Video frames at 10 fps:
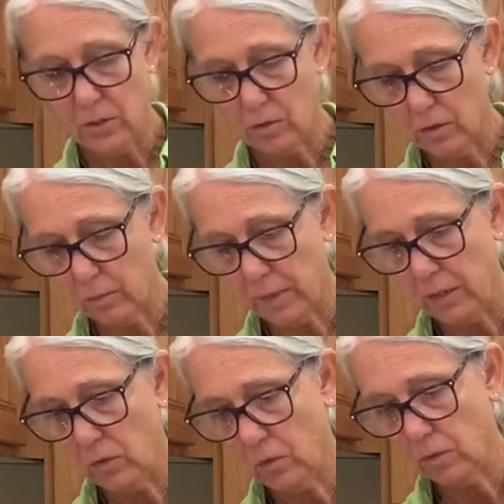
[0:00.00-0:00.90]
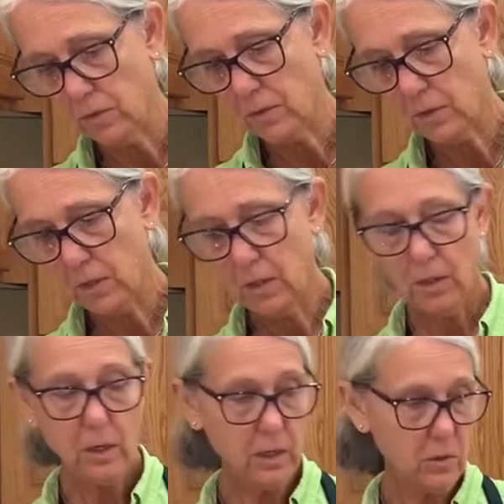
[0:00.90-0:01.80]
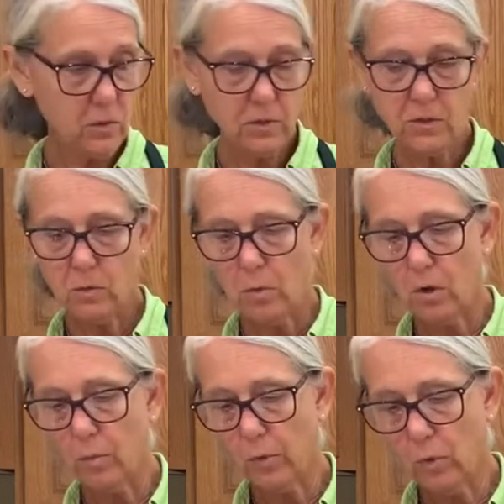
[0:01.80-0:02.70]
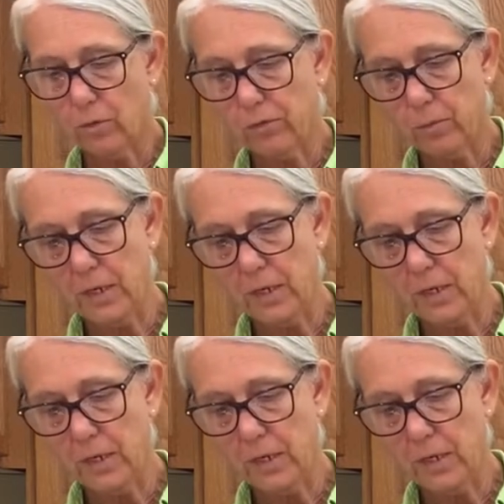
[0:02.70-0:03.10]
cook my noodles. I used a small bowl for my